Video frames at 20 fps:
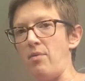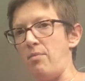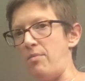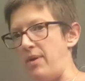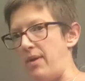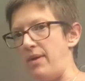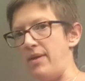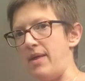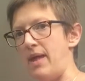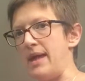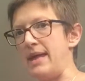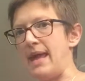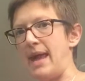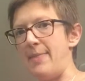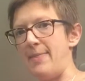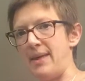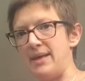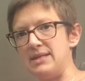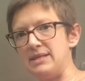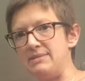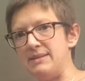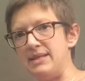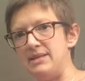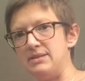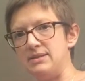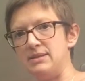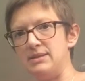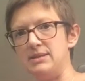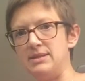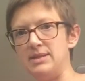but again, that
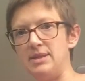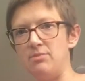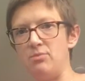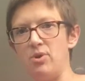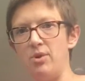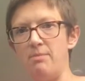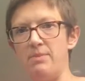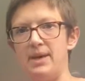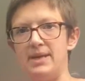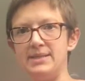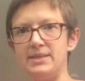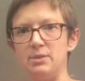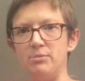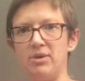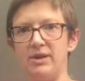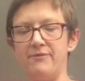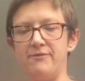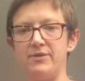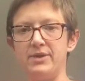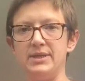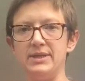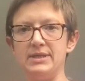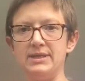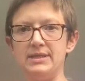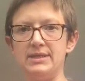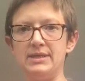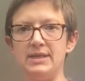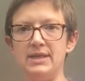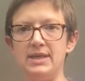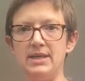depends somewhat on personal
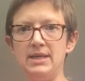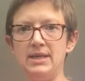preference.